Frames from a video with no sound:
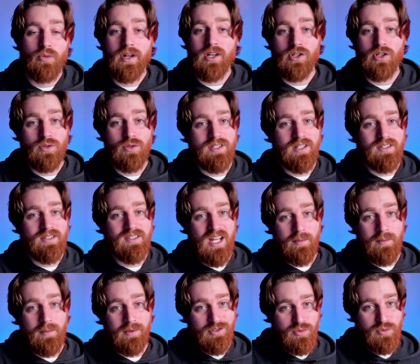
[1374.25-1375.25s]
to use this
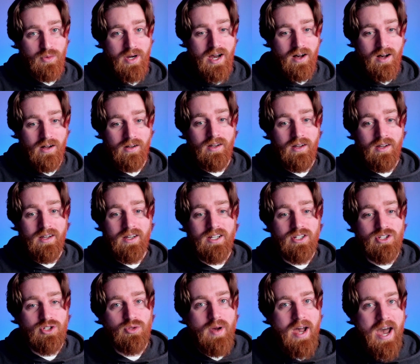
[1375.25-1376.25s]
table as well
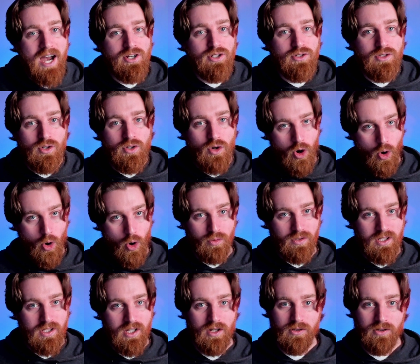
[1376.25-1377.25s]
is to actually
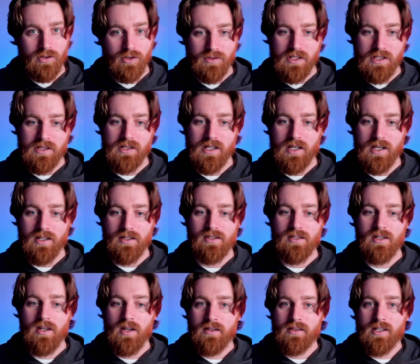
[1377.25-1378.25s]
only include the
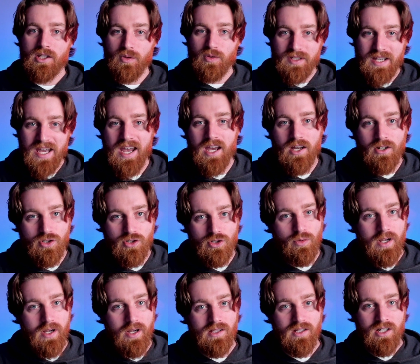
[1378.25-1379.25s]
things that you can't do
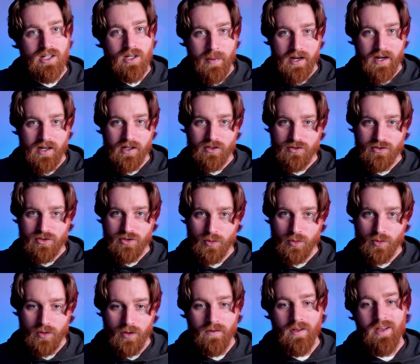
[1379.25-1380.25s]
in the competitor's
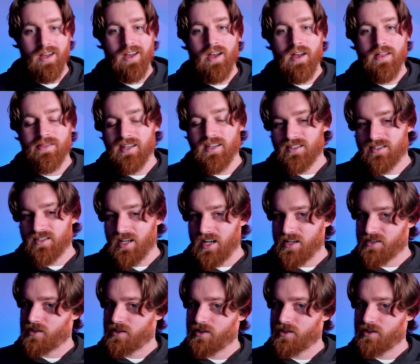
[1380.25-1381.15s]
tool. This isn't